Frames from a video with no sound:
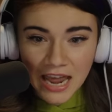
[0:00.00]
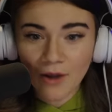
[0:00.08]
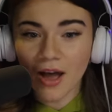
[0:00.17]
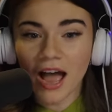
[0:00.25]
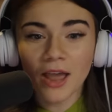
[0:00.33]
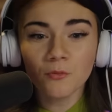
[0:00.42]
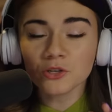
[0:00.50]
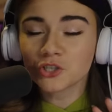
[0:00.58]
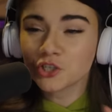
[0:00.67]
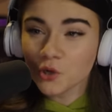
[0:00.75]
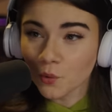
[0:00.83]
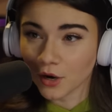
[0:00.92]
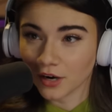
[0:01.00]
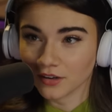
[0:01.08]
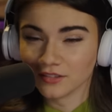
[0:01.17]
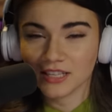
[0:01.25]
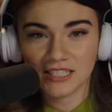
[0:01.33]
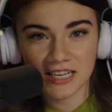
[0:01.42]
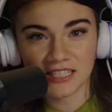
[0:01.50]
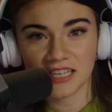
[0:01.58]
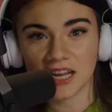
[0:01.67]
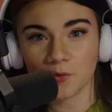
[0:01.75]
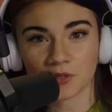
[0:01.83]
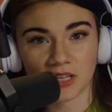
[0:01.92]
Now, I was sure that
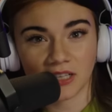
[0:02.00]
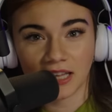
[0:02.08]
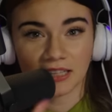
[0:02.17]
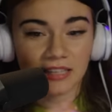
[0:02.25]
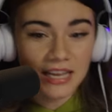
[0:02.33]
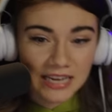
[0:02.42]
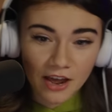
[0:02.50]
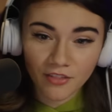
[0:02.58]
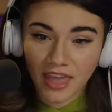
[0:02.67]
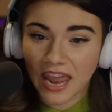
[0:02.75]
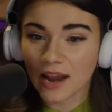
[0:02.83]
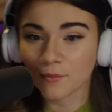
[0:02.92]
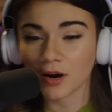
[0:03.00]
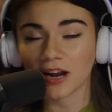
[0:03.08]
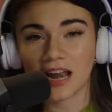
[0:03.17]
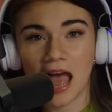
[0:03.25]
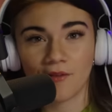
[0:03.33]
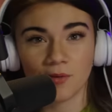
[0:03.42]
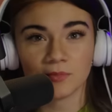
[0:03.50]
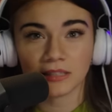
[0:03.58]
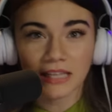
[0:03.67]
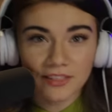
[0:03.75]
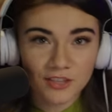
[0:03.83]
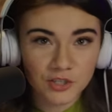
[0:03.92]
DC was going to like lay down the hammer and have him
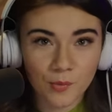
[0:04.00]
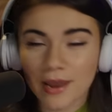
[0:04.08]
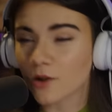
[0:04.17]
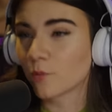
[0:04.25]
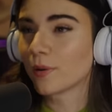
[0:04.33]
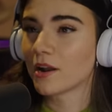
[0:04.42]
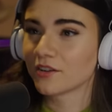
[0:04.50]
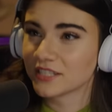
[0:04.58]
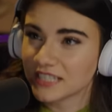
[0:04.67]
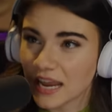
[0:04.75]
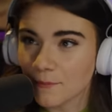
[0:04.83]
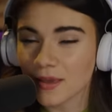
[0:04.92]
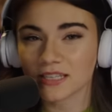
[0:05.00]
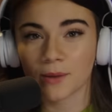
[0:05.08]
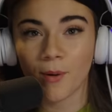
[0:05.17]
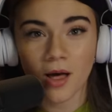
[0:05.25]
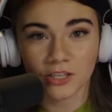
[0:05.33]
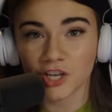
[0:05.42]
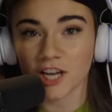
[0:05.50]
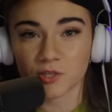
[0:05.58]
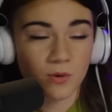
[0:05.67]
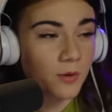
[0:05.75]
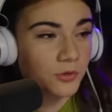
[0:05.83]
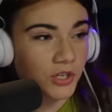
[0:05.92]
delete the tweet or put out a statement, apologize,
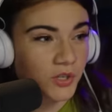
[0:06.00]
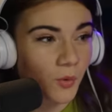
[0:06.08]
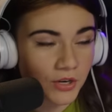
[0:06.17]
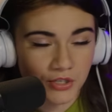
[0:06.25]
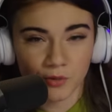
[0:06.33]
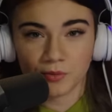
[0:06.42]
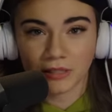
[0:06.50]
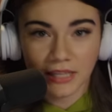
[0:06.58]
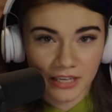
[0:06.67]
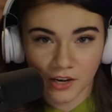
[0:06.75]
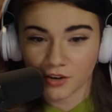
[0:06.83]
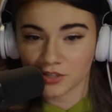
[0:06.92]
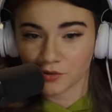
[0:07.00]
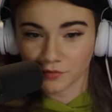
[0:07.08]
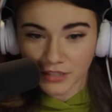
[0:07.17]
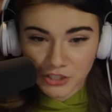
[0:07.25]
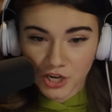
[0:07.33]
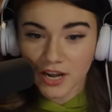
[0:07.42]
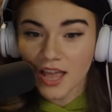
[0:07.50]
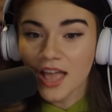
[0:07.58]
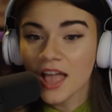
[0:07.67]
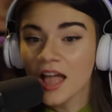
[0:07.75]
or he was just going to delete it on his own volition.